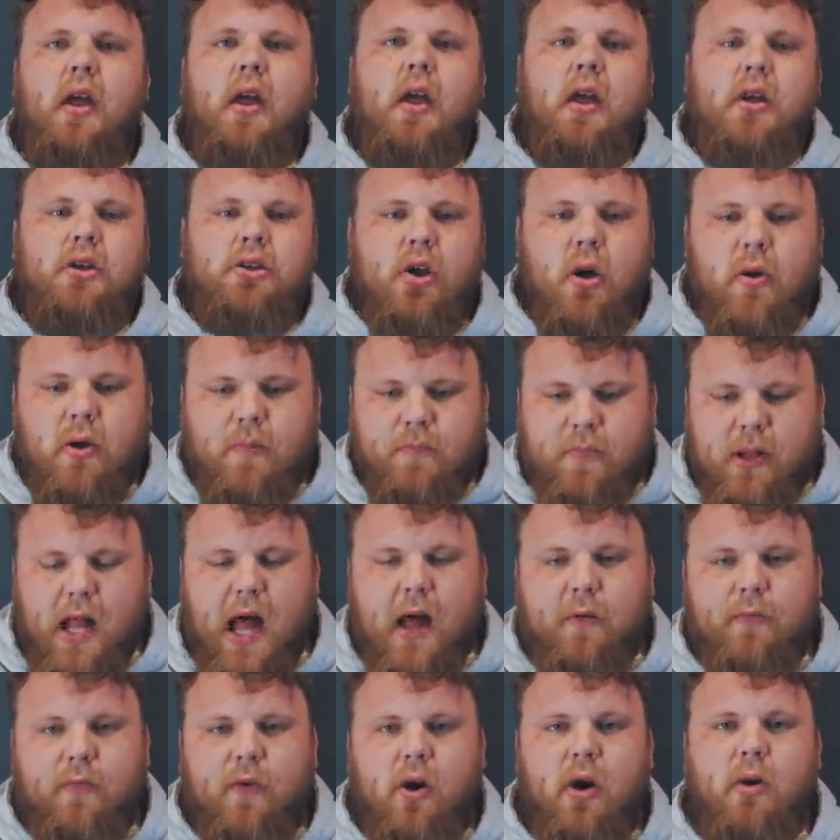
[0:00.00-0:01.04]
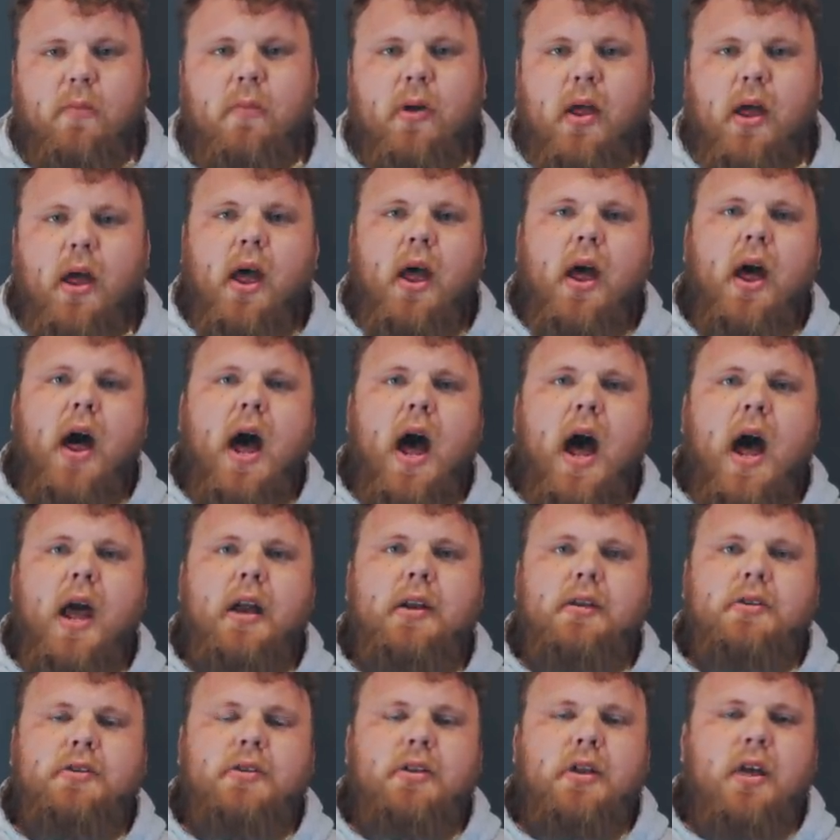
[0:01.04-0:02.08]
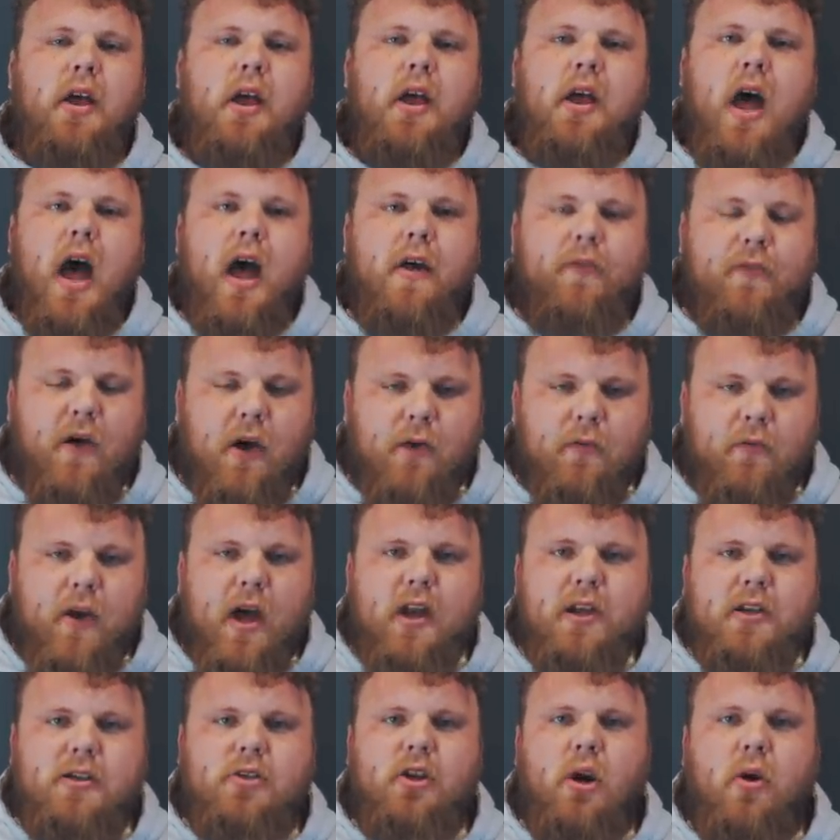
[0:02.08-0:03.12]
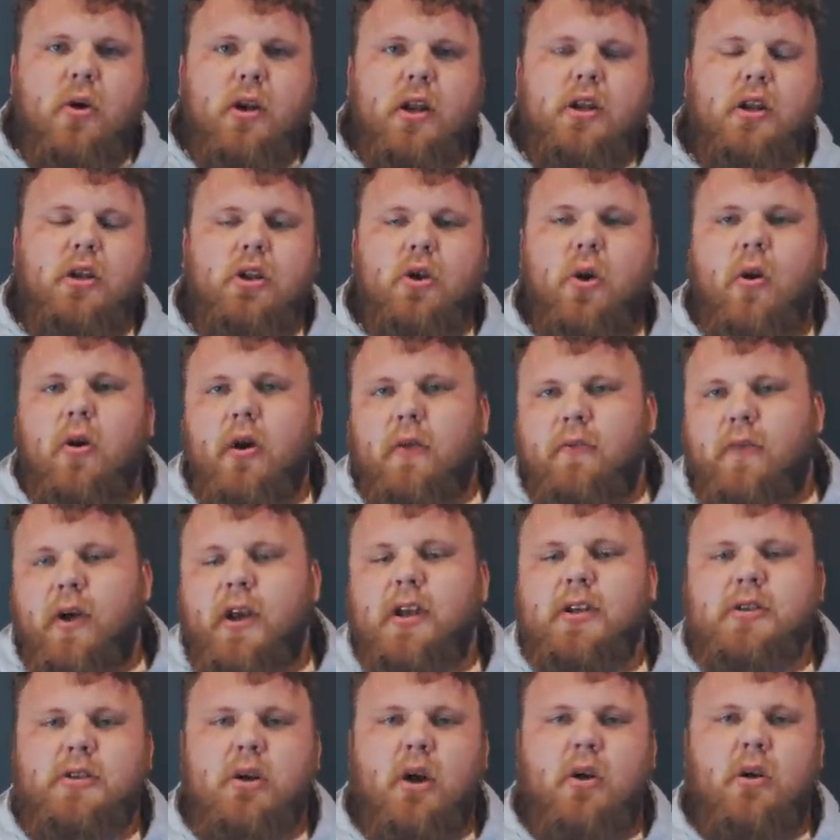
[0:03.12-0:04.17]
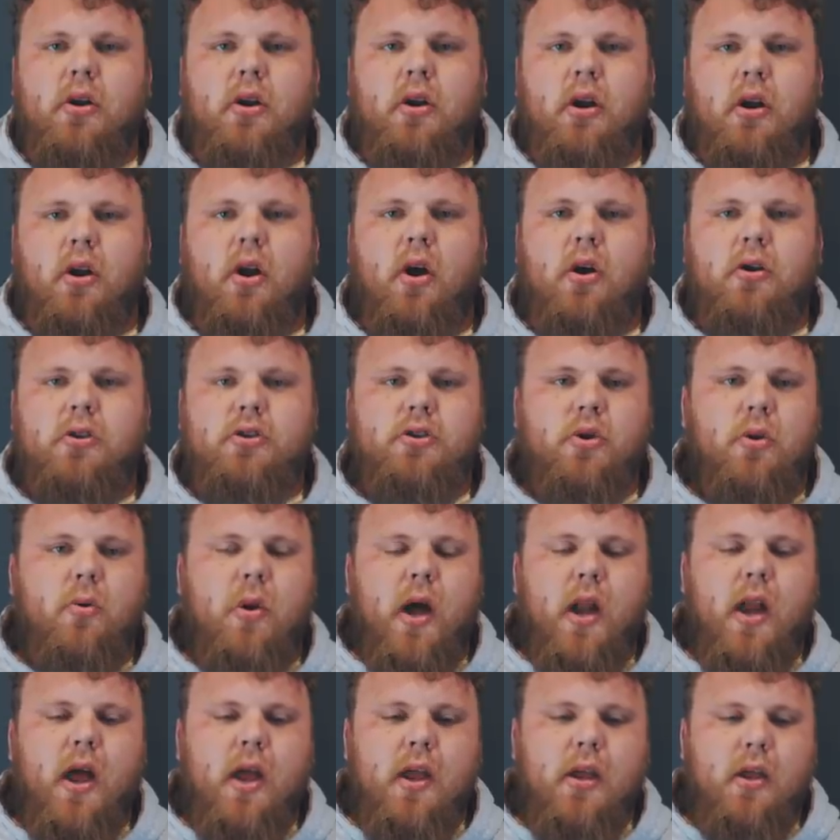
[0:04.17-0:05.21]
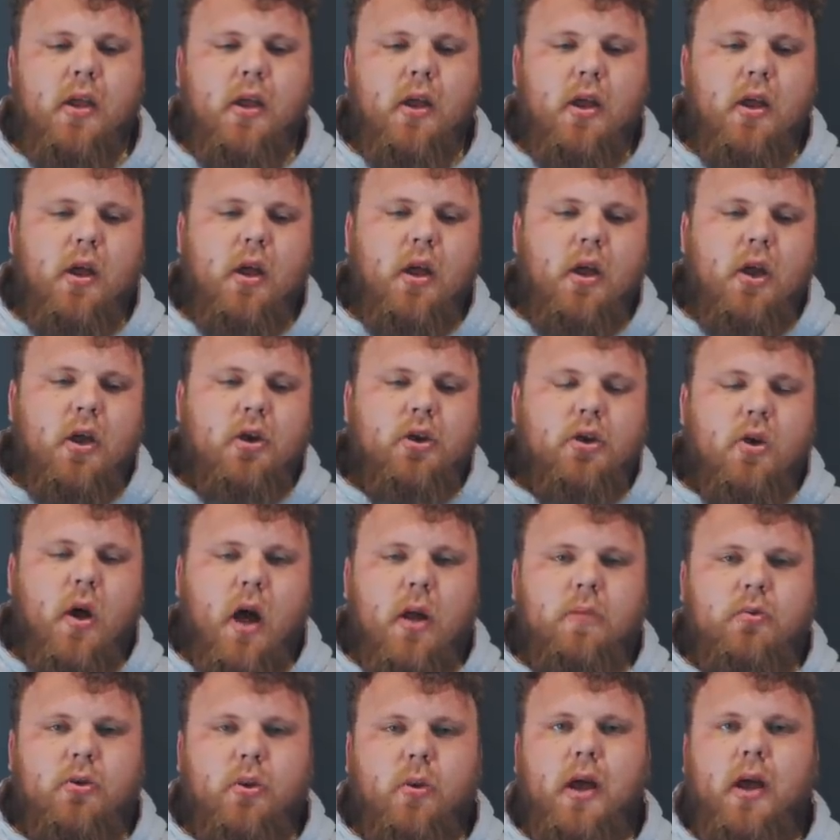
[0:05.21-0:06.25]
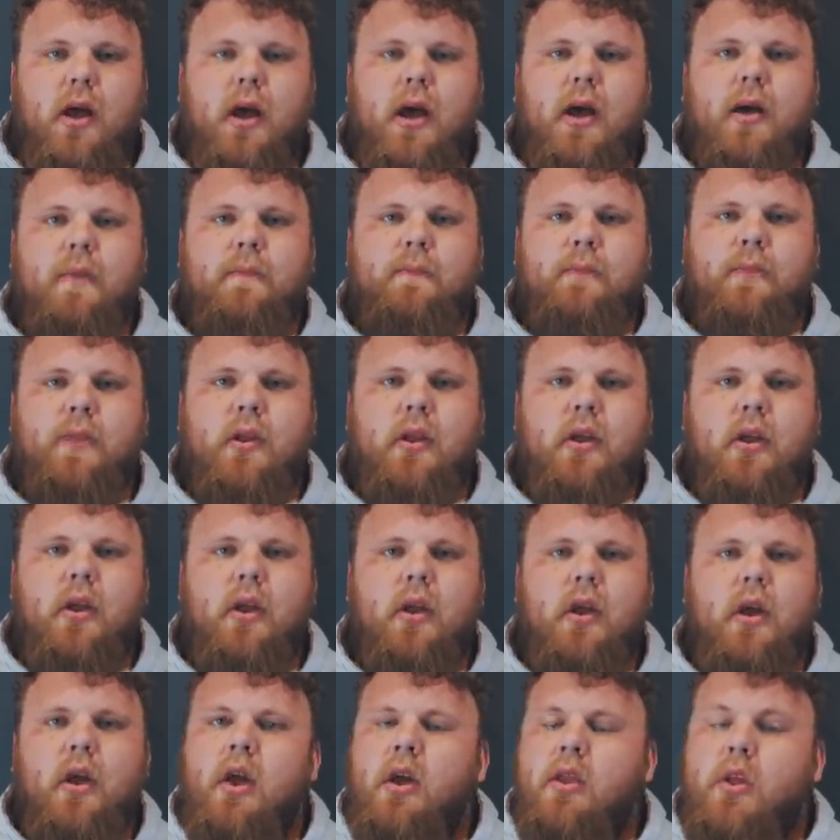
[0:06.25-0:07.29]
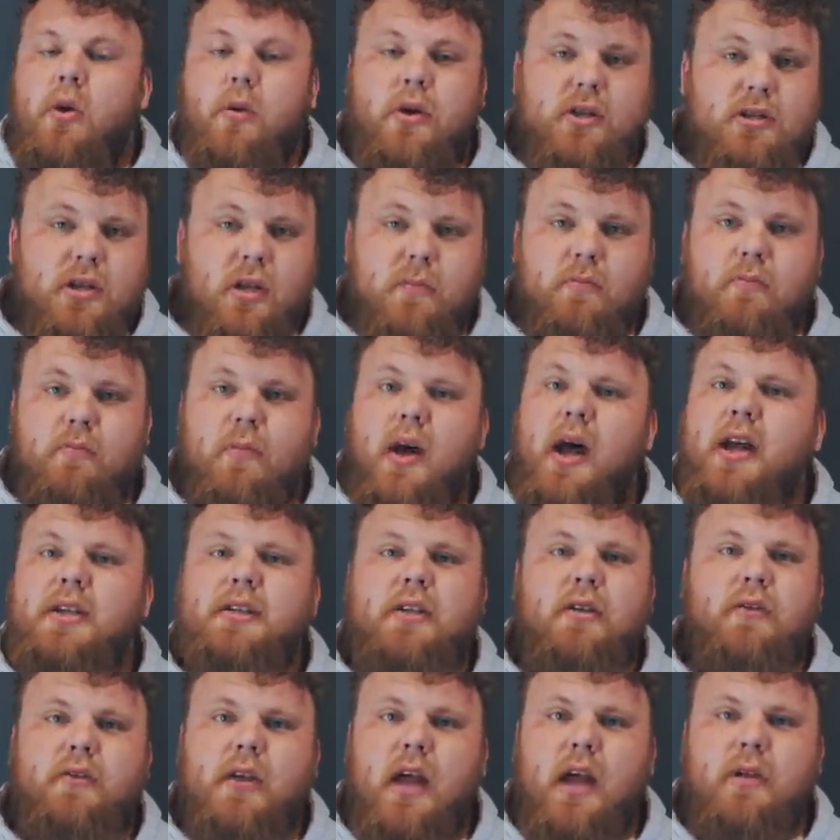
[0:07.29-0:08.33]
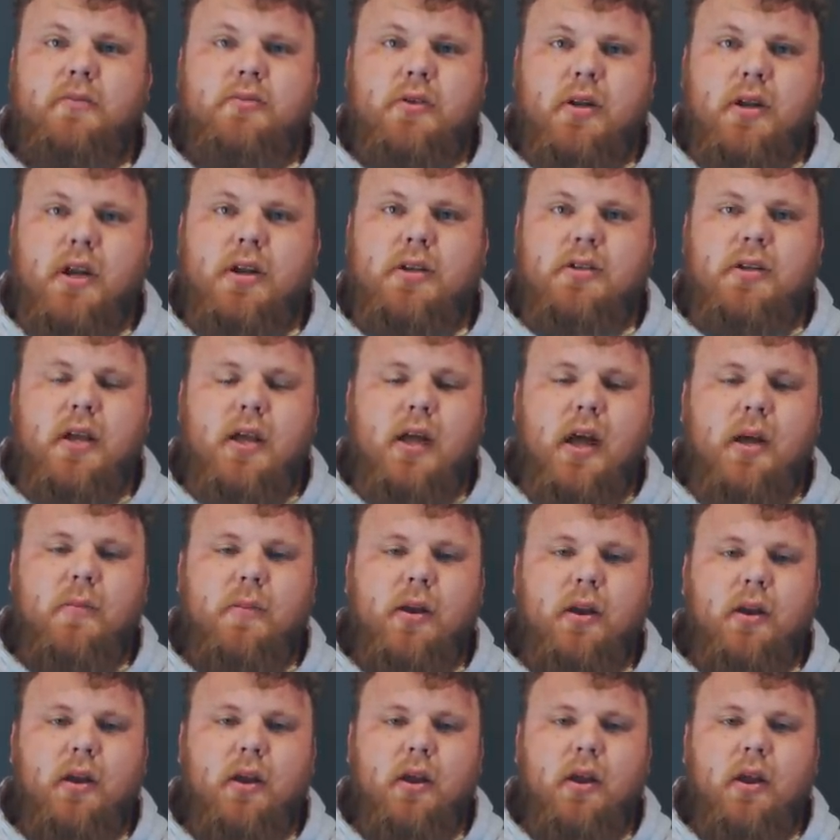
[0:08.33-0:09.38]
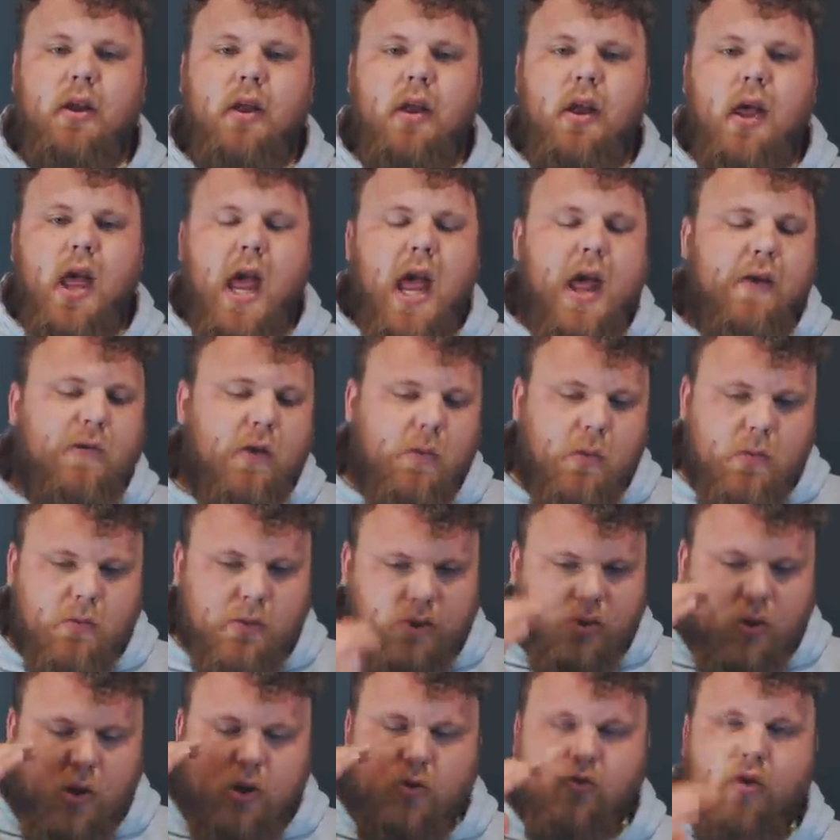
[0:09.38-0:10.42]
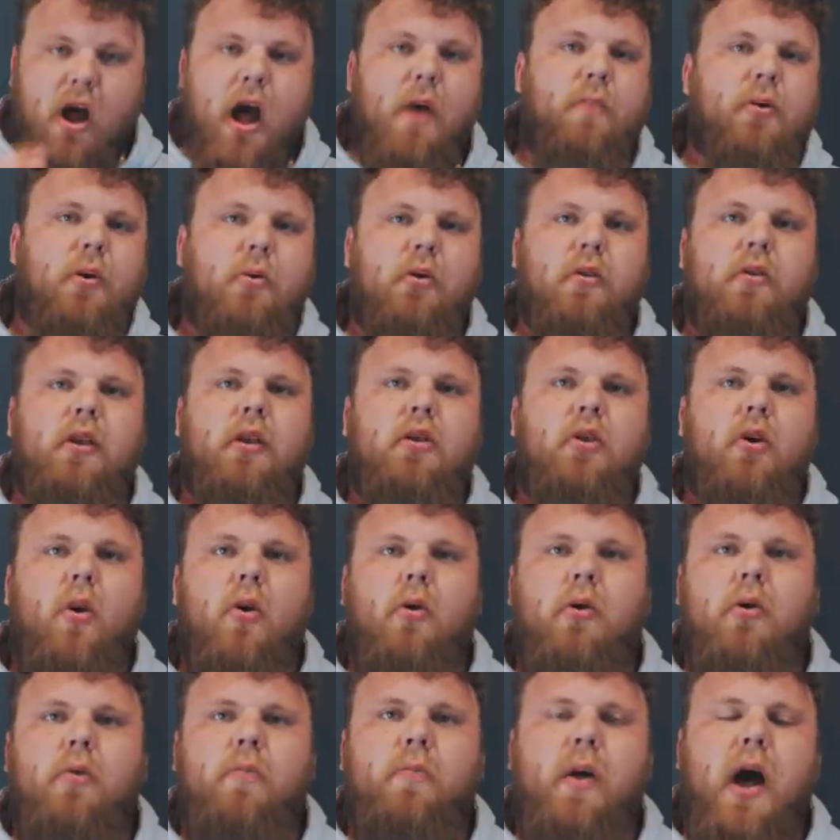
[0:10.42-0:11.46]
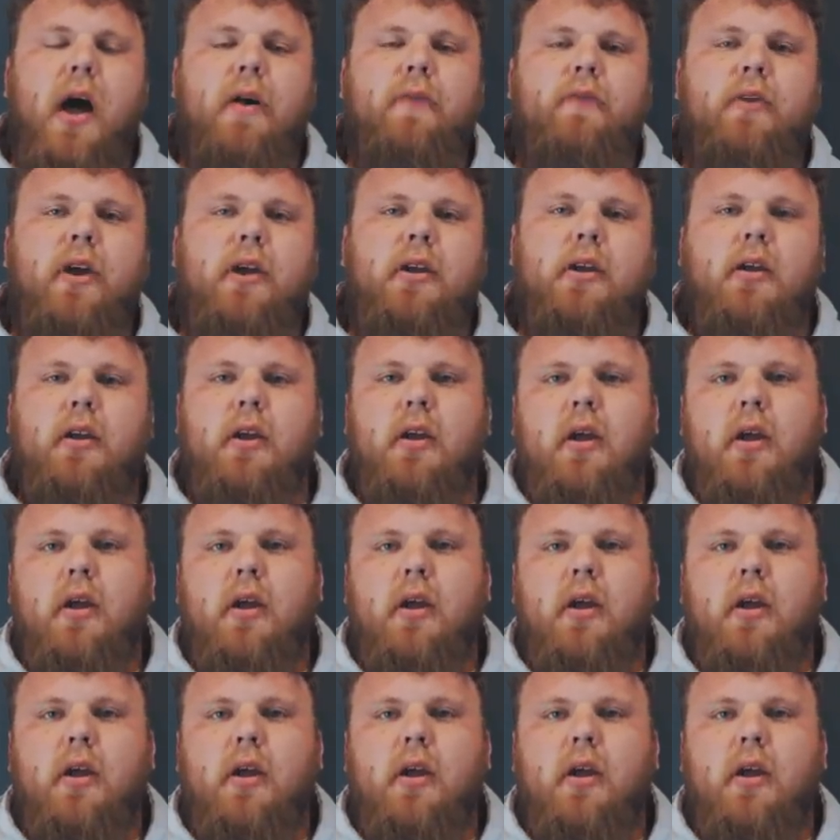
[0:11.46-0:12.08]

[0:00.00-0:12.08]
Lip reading: solid platform, and I felt very solid in the yoke and very solid in the log. So when I got up to it, there were some massive times on this. Like, I mean, everyone was going rapid with the yoke, but I think